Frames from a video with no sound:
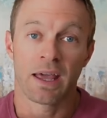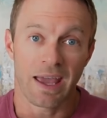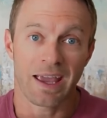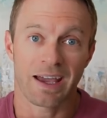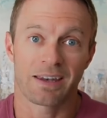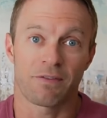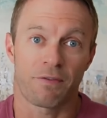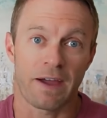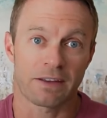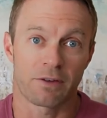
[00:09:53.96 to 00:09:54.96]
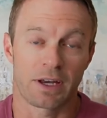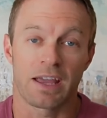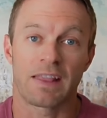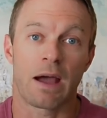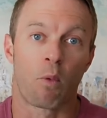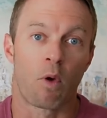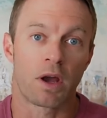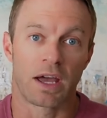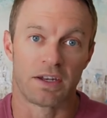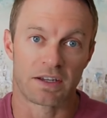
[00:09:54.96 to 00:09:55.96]
And factoring in that
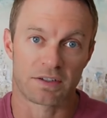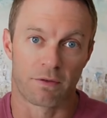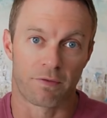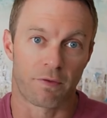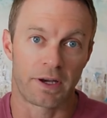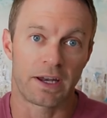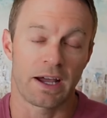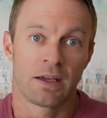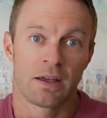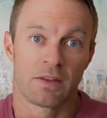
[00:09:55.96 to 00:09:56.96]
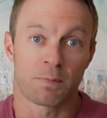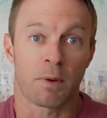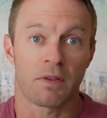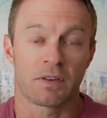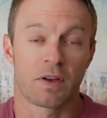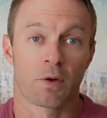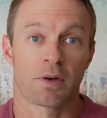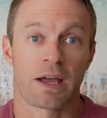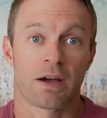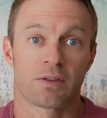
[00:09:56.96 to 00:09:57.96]
one additional free night, this brought the total
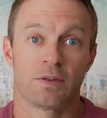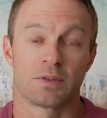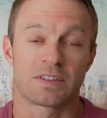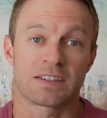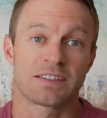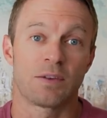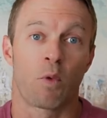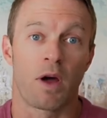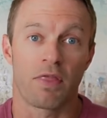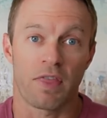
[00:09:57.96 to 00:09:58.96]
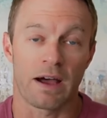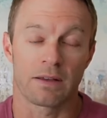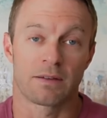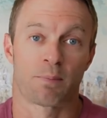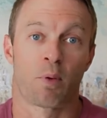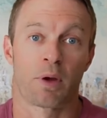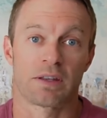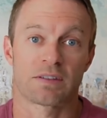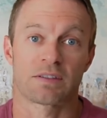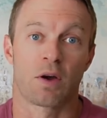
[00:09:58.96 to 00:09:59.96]
down to sixty-one thousand
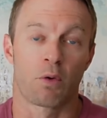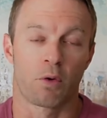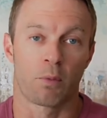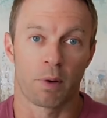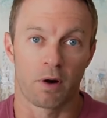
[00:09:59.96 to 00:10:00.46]
points total per